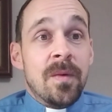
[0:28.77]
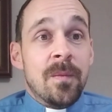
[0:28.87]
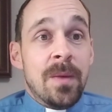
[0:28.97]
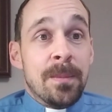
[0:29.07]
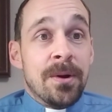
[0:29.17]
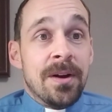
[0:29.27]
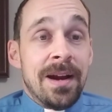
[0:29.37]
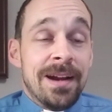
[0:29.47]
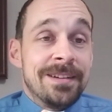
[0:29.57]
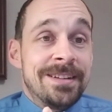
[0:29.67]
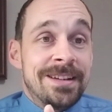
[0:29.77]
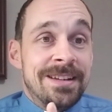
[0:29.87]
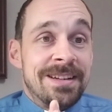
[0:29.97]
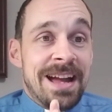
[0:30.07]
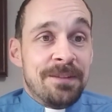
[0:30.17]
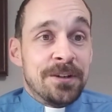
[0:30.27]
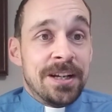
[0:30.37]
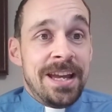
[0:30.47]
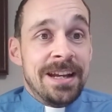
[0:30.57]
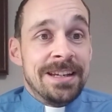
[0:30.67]
remember, after
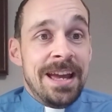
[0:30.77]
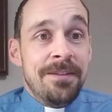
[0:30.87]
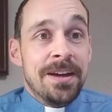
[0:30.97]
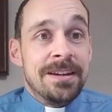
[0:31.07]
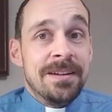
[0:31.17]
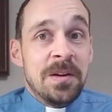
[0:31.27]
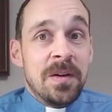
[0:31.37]
King David,